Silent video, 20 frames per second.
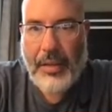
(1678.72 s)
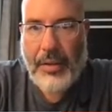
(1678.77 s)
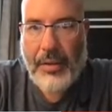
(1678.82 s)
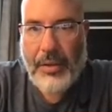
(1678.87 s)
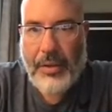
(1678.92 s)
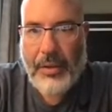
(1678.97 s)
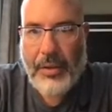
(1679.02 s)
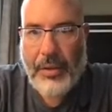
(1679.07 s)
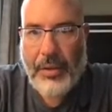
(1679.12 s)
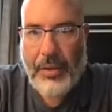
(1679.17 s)

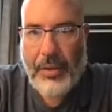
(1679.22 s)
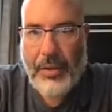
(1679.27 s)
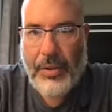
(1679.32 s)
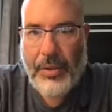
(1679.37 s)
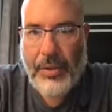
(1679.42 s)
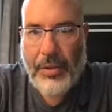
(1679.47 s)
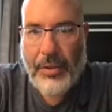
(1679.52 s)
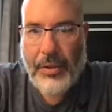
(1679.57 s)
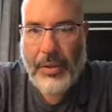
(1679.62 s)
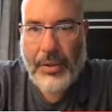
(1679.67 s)

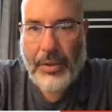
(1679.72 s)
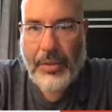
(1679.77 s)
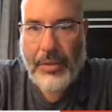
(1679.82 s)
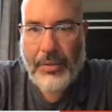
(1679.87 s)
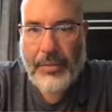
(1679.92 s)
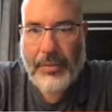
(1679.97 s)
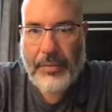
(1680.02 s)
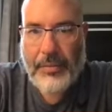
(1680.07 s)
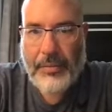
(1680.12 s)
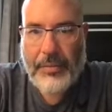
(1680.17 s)
Ooh,
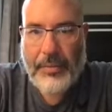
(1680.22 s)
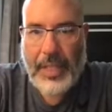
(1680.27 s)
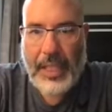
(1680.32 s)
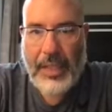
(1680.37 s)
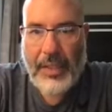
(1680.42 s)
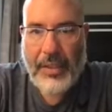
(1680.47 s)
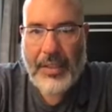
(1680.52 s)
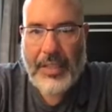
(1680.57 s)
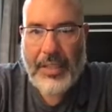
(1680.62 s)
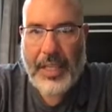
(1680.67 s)
it
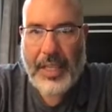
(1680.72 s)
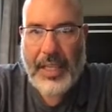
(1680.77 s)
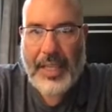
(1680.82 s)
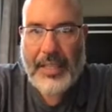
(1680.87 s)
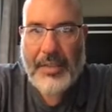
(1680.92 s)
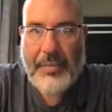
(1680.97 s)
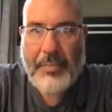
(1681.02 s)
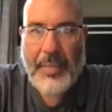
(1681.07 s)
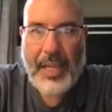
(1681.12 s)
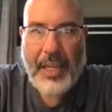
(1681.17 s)
looks like
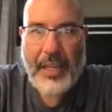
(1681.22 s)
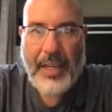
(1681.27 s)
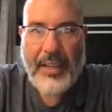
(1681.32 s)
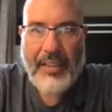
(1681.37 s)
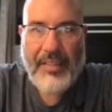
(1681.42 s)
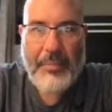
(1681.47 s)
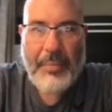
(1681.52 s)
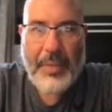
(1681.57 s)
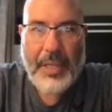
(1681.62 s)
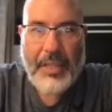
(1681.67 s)
it's made out
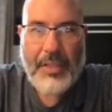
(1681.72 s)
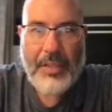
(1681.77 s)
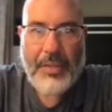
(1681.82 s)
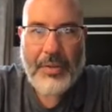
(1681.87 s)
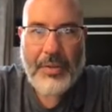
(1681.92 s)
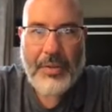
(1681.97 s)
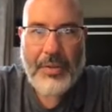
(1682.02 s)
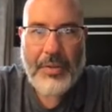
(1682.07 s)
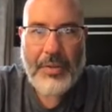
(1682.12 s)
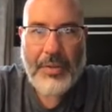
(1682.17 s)
of
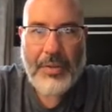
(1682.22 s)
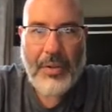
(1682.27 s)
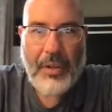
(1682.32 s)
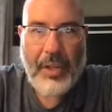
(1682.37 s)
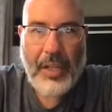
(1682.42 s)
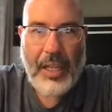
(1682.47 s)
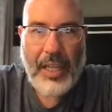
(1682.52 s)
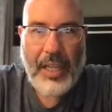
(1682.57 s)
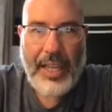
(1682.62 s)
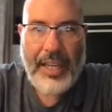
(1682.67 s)
pixels or
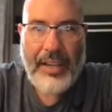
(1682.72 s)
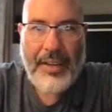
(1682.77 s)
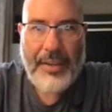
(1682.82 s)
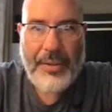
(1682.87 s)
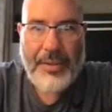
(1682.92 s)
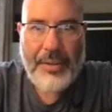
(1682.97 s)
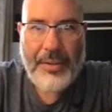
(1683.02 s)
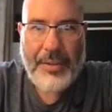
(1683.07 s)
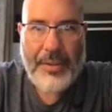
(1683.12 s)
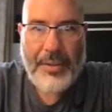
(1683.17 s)

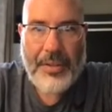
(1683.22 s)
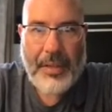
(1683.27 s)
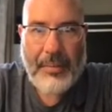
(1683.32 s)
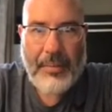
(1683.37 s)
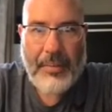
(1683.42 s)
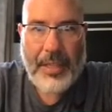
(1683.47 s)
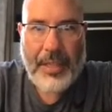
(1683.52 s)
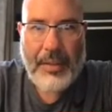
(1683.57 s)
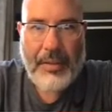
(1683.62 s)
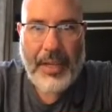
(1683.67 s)
Legos or
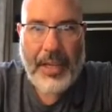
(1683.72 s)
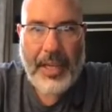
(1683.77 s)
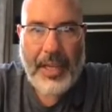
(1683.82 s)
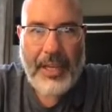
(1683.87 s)
something, right?